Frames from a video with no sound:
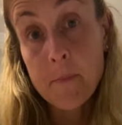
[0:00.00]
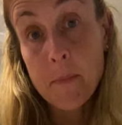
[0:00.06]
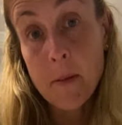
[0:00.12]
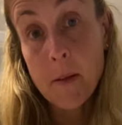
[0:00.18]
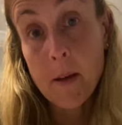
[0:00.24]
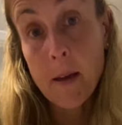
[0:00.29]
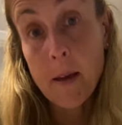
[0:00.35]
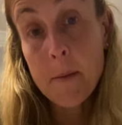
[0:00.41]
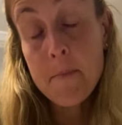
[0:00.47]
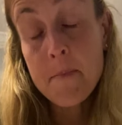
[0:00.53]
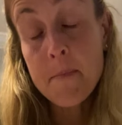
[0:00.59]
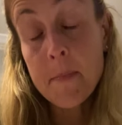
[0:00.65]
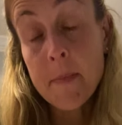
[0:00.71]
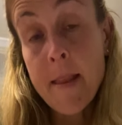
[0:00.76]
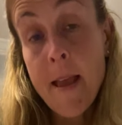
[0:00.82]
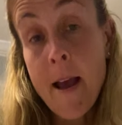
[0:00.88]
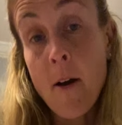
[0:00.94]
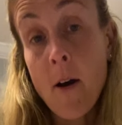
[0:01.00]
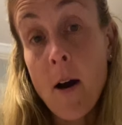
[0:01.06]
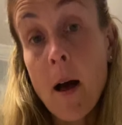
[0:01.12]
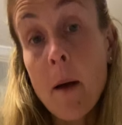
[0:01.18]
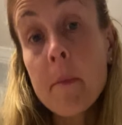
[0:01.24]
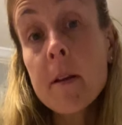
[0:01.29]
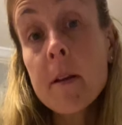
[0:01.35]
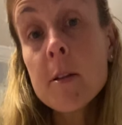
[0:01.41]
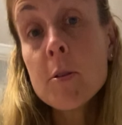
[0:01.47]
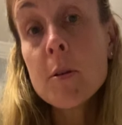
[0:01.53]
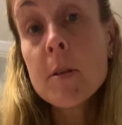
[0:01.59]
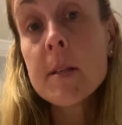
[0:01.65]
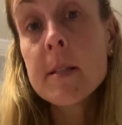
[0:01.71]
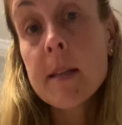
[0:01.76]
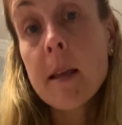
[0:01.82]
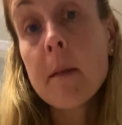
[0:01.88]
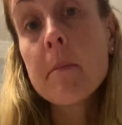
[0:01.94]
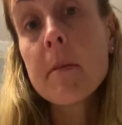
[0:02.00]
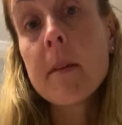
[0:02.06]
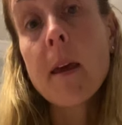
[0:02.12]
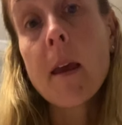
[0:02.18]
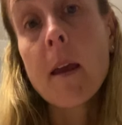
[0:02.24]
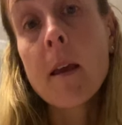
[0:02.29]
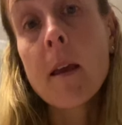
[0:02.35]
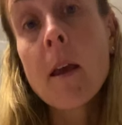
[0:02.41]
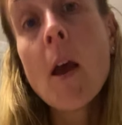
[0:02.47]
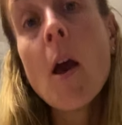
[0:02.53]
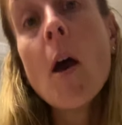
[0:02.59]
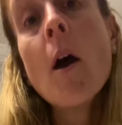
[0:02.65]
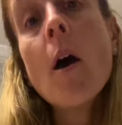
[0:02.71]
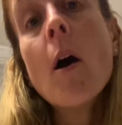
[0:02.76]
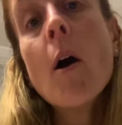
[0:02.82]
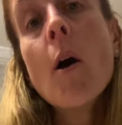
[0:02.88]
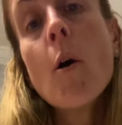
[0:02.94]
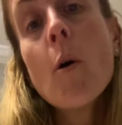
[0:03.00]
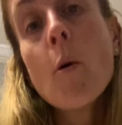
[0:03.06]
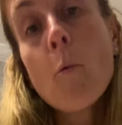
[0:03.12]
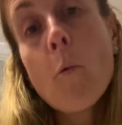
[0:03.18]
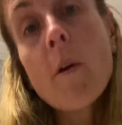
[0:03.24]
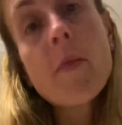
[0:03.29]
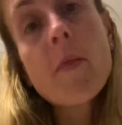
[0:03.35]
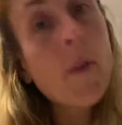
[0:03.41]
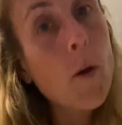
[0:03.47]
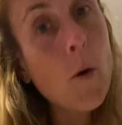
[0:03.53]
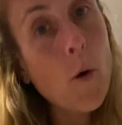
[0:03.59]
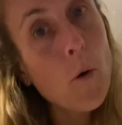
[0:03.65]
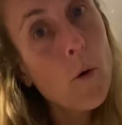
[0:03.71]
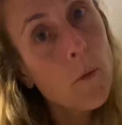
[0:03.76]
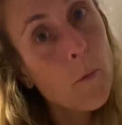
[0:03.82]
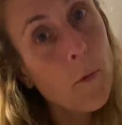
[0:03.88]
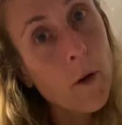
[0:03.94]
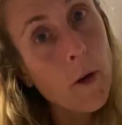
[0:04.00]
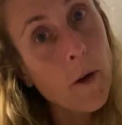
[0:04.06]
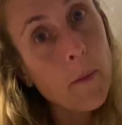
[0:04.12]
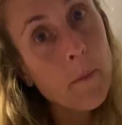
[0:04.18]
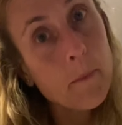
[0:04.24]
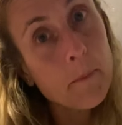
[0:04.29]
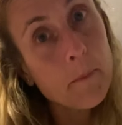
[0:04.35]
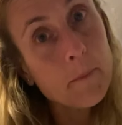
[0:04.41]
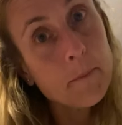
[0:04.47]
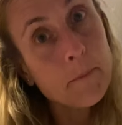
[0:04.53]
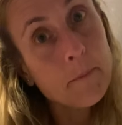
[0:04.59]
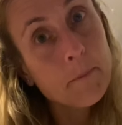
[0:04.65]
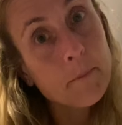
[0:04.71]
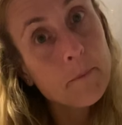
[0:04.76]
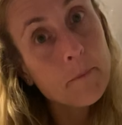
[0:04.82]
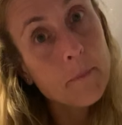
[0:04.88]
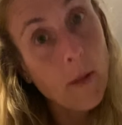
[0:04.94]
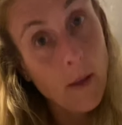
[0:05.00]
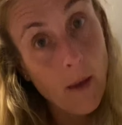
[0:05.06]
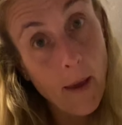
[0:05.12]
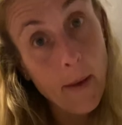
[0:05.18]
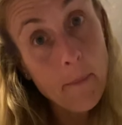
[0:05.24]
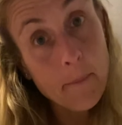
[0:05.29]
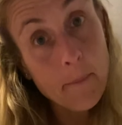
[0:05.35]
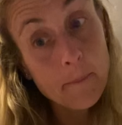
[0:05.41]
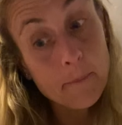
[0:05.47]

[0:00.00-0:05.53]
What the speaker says: Okay? Now, I'm going to do the same thing with the cold water. Okay?